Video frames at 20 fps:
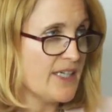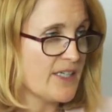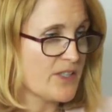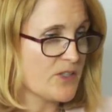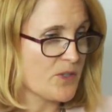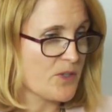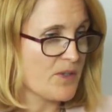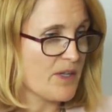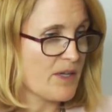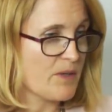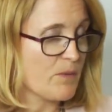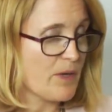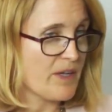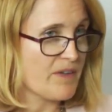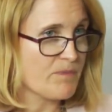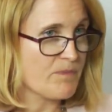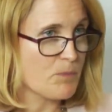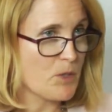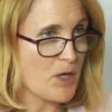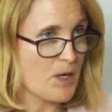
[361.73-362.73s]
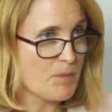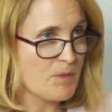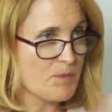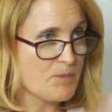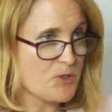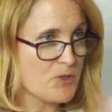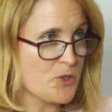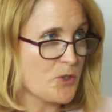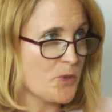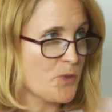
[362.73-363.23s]
so that if
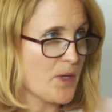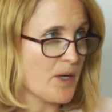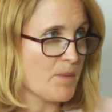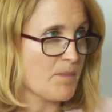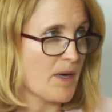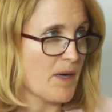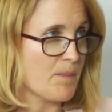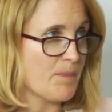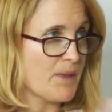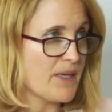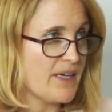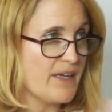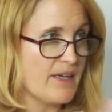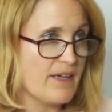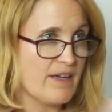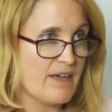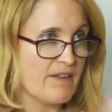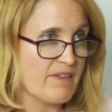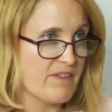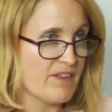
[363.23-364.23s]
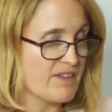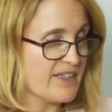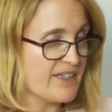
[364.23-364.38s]
problems do come up, the